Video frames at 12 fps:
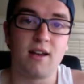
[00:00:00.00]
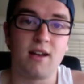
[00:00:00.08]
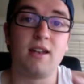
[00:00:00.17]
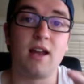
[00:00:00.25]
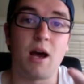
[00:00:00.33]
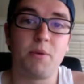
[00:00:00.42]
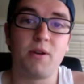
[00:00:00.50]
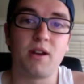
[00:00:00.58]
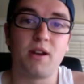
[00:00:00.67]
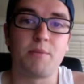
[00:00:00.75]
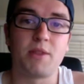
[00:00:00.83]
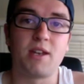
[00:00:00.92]
Not putting
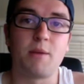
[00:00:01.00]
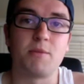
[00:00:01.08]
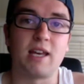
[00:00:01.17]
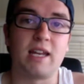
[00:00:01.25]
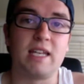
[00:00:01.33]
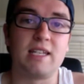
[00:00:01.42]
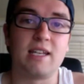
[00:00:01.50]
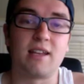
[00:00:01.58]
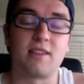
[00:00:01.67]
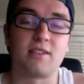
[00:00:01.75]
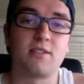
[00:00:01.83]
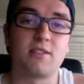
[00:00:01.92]
up the numbers that he did
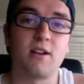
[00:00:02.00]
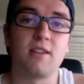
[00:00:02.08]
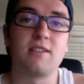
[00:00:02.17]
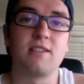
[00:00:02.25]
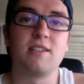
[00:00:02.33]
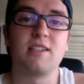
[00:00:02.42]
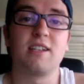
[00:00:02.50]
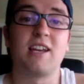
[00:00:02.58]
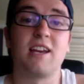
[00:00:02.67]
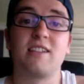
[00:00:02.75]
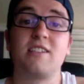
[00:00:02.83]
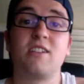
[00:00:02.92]
at the start of the season. He
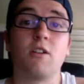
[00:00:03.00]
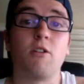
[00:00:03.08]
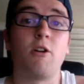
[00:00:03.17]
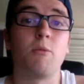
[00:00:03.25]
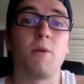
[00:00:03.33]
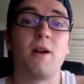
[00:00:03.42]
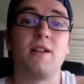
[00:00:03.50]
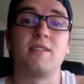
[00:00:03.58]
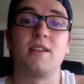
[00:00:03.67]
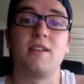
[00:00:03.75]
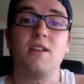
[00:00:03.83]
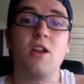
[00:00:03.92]
had zero home runs
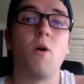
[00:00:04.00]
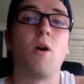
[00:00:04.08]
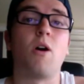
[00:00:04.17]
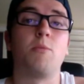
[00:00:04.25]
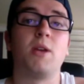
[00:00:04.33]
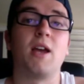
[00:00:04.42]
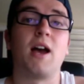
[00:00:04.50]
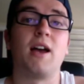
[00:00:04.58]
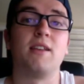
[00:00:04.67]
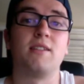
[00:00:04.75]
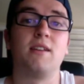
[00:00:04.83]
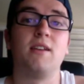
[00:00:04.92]
and no R B
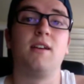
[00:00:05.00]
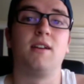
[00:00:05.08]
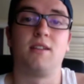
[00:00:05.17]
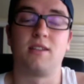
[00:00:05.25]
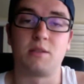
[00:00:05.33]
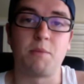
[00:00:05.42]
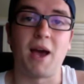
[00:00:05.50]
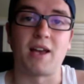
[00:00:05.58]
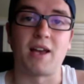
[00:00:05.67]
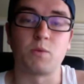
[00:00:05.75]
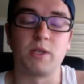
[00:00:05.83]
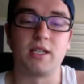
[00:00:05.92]
Is this
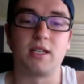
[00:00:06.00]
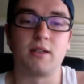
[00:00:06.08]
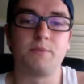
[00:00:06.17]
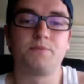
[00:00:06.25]
past week.